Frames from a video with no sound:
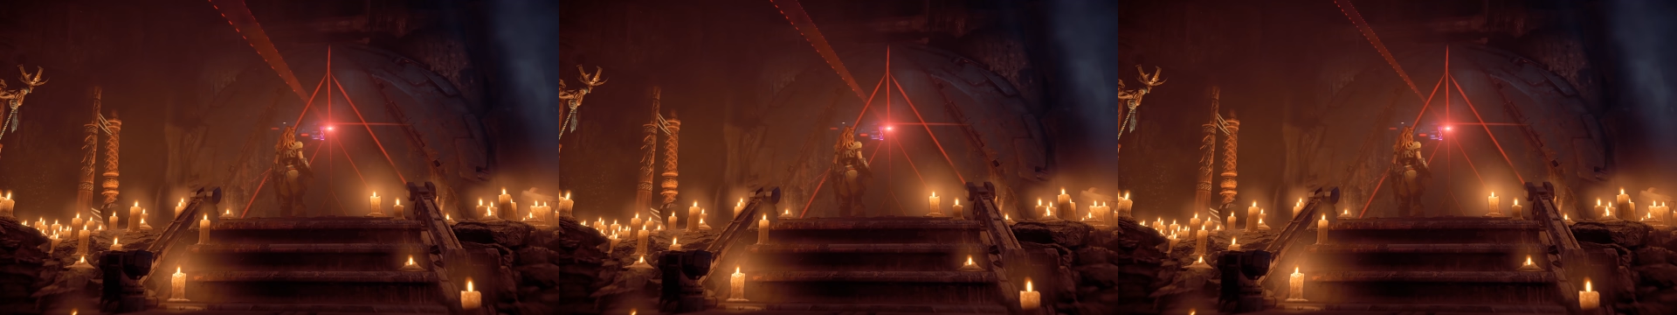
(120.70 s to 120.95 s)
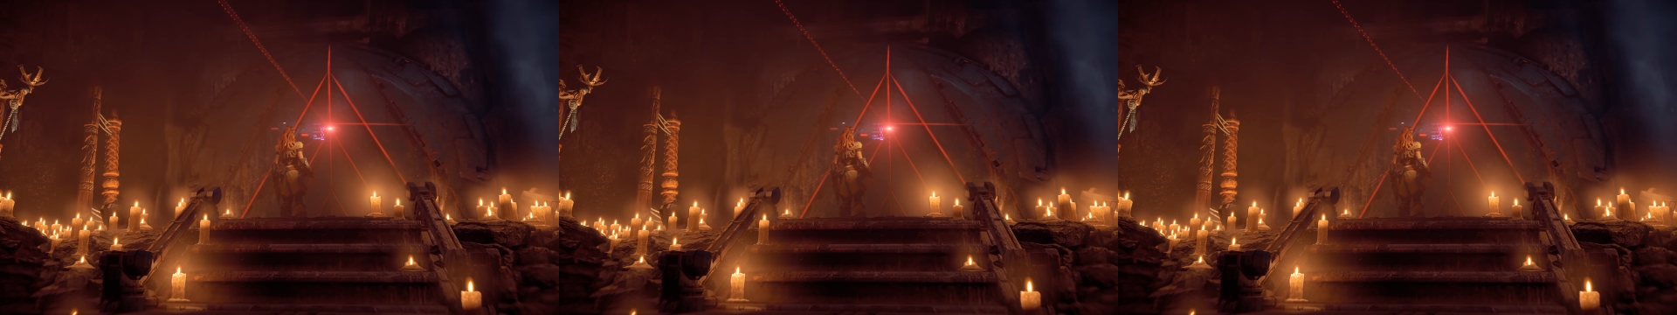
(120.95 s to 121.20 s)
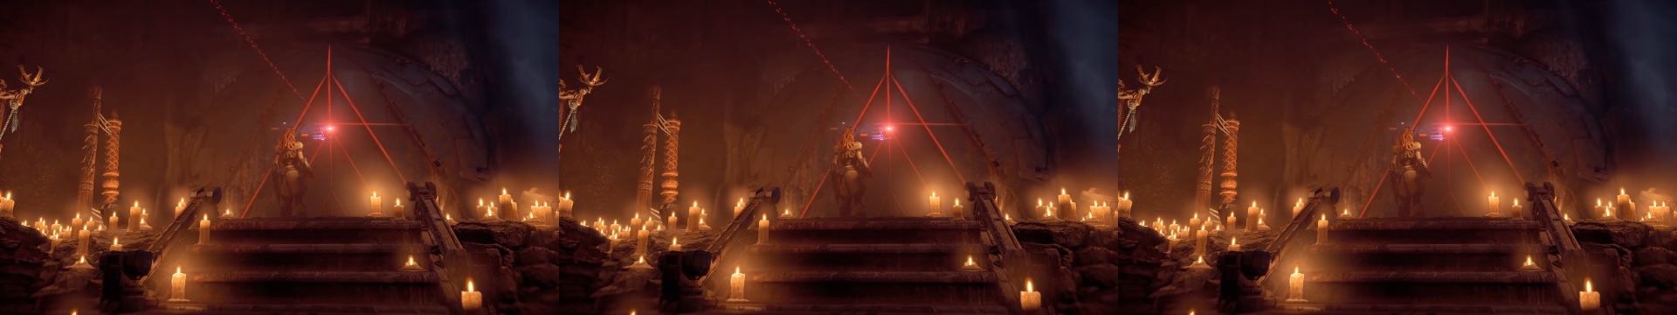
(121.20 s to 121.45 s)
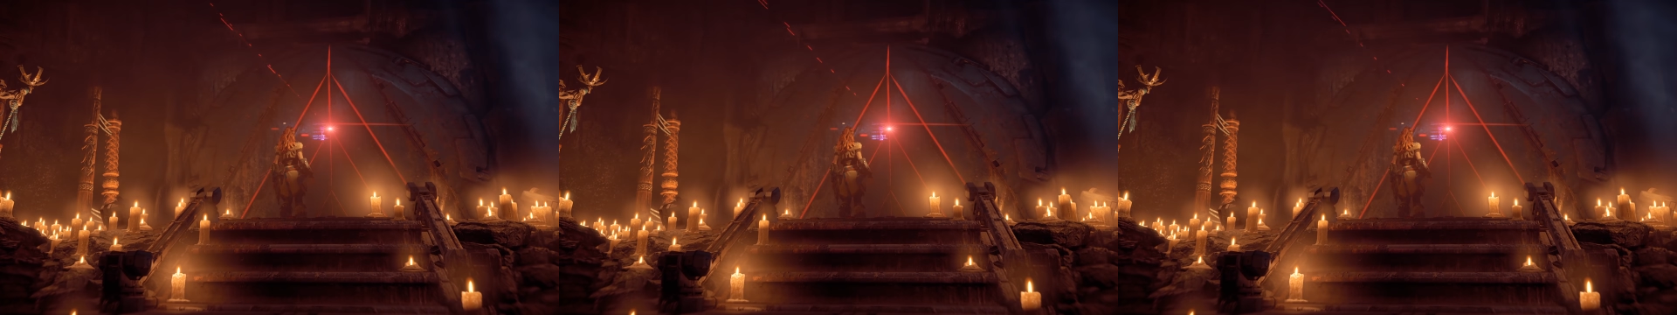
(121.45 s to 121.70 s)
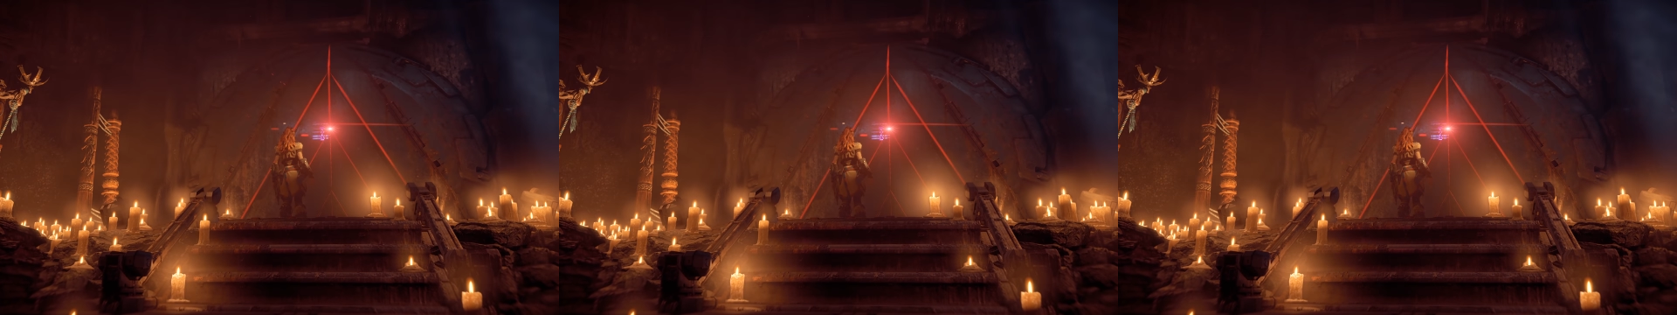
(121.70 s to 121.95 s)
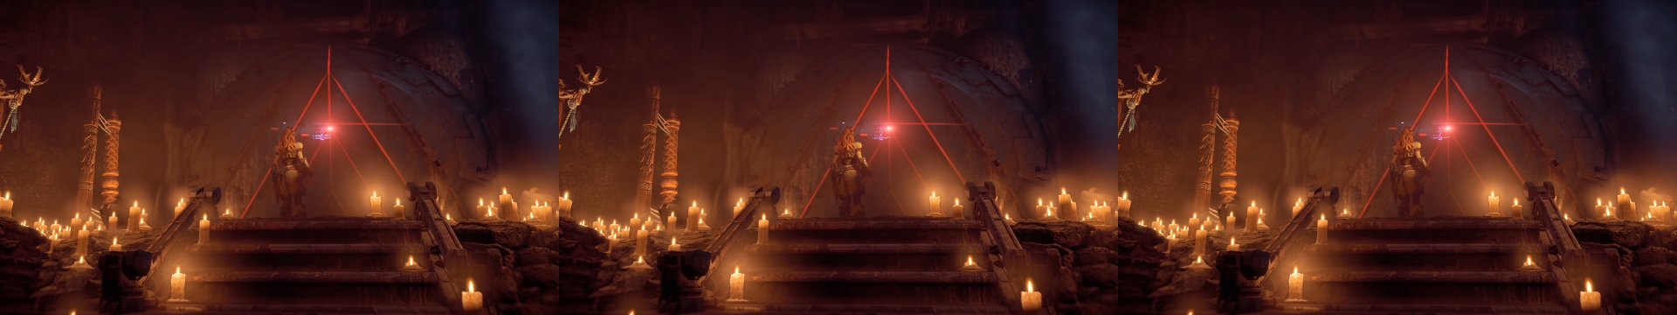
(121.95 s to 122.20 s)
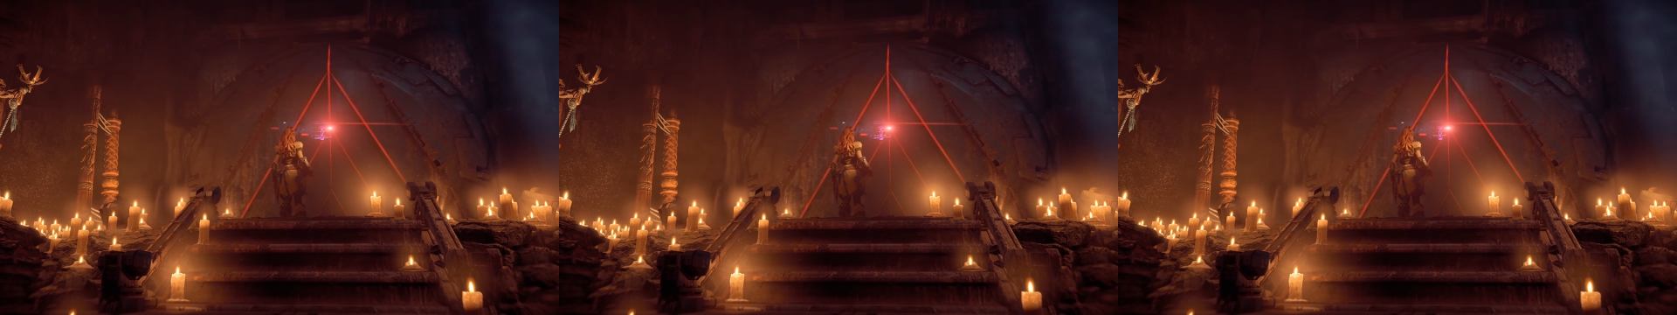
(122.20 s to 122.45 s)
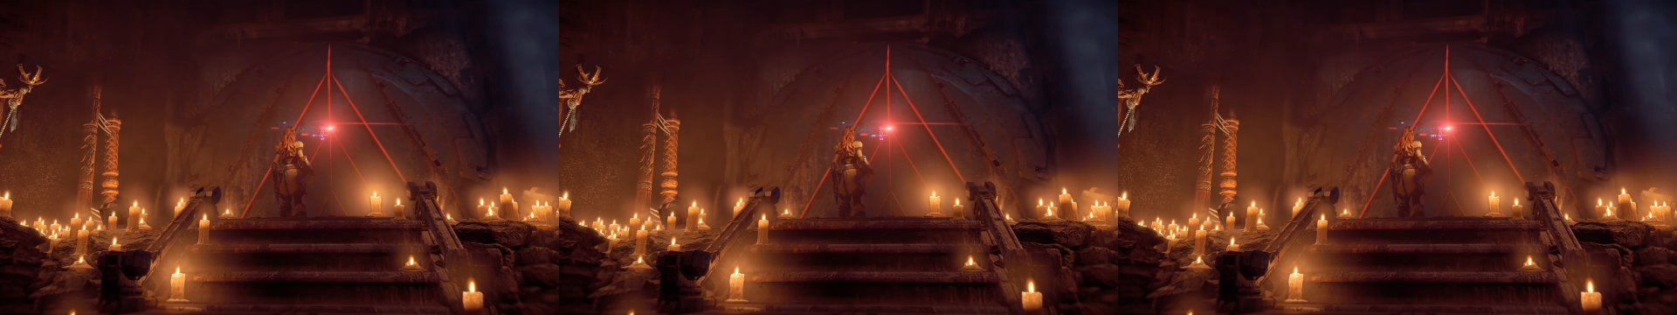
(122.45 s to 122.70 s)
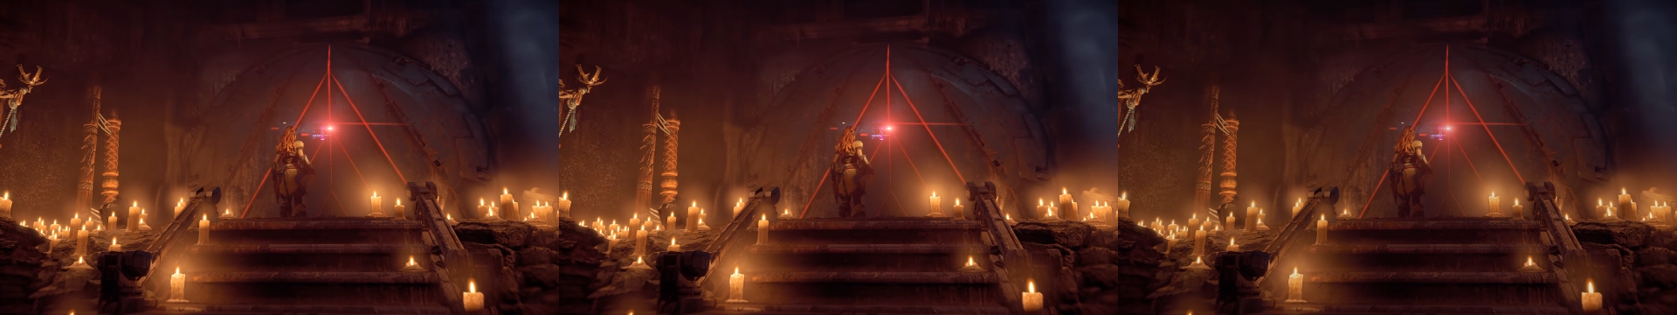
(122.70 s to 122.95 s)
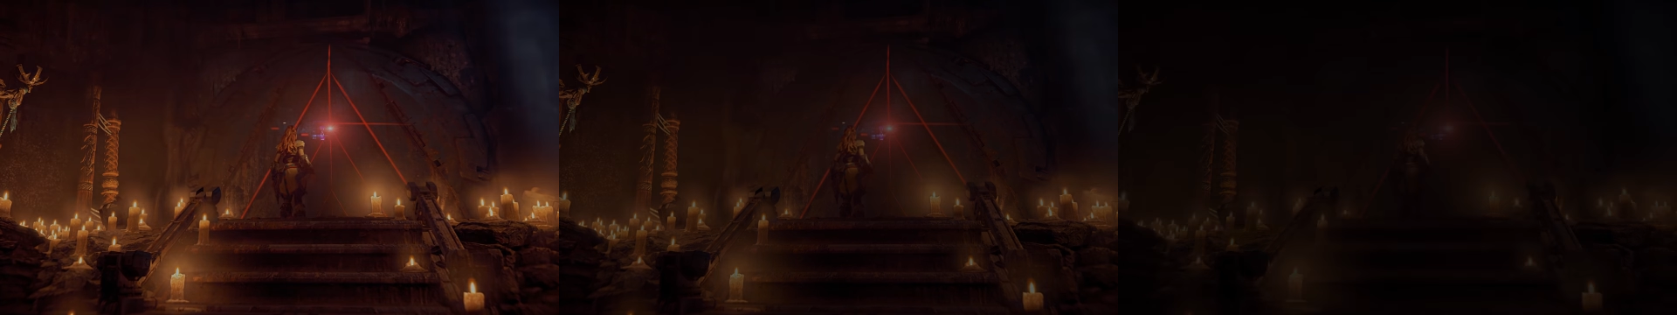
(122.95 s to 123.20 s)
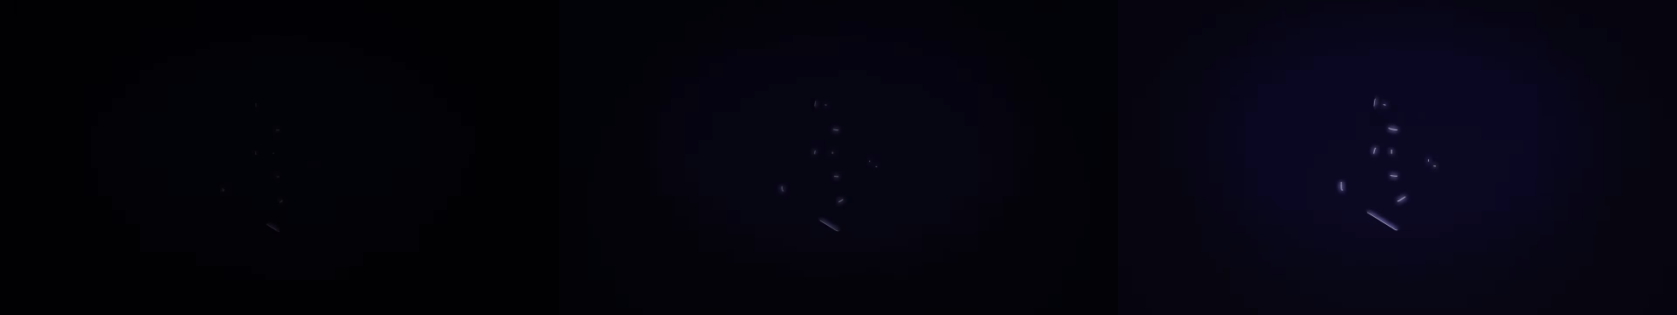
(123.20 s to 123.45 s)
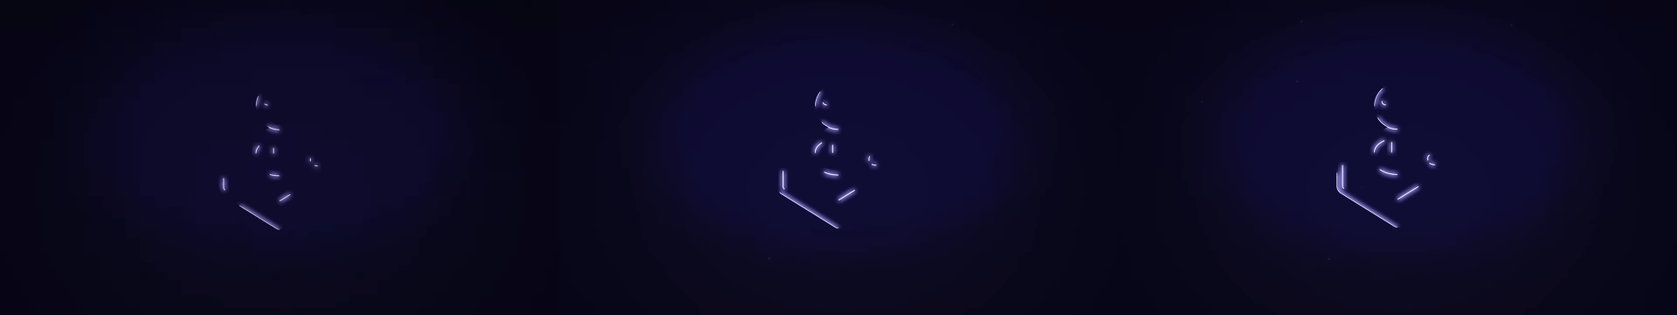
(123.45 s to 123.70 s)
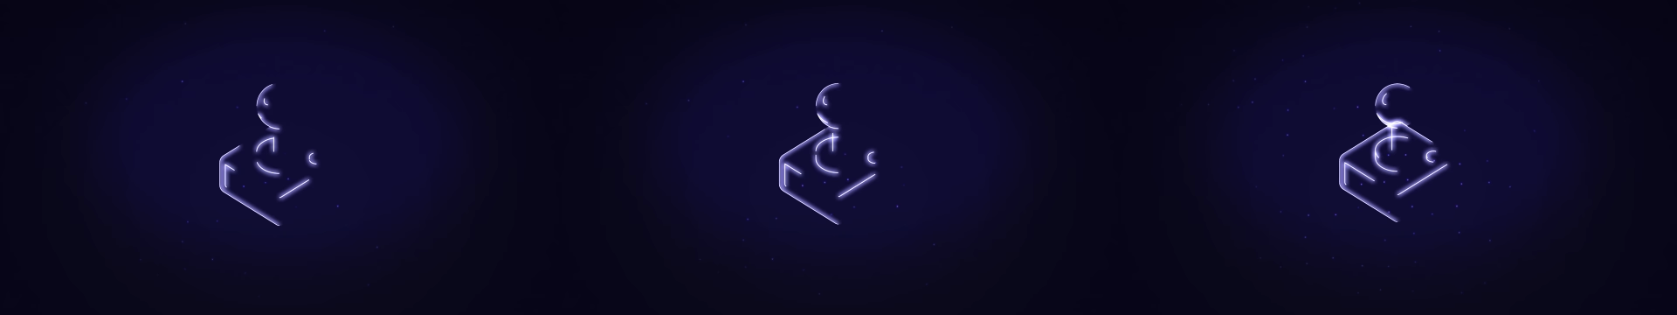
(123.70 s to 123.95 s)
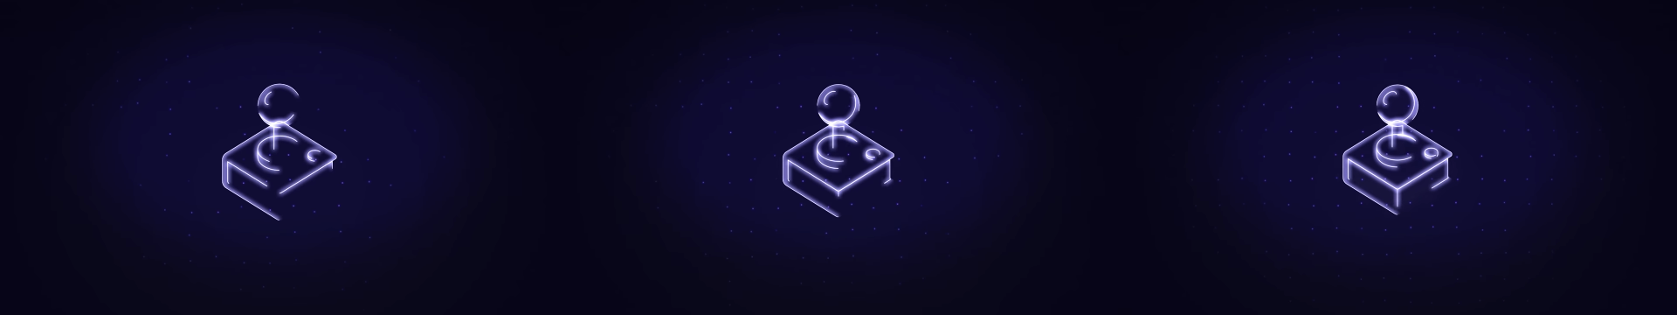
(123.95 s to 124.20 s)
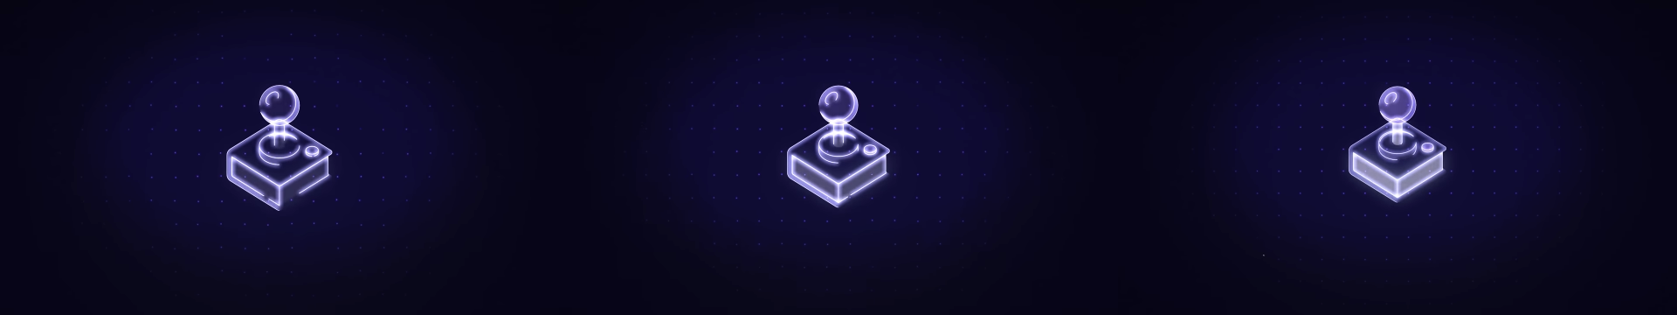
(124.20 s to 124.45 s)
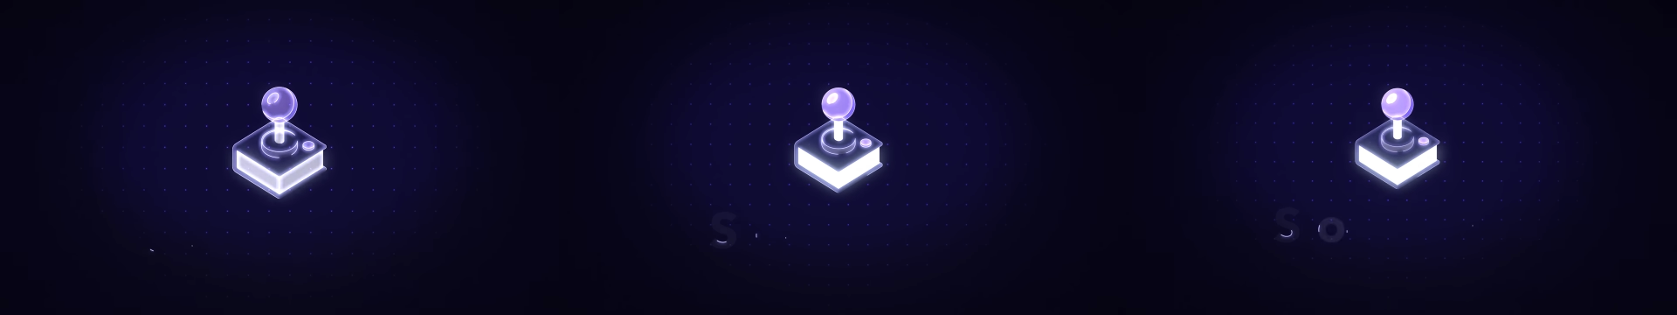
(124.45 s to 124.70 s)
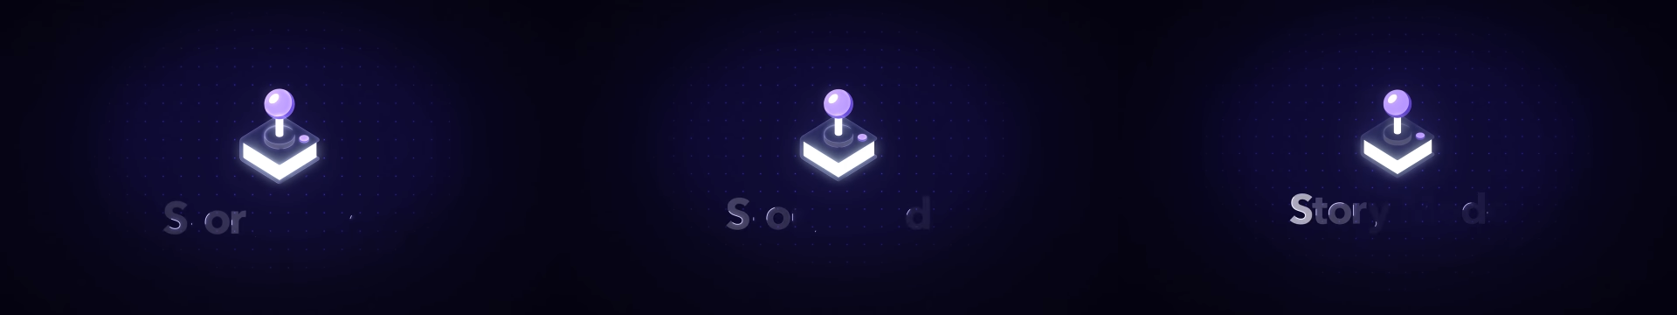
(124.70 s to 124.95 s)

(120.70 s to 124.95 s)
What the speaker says: [unreadable: no face in view]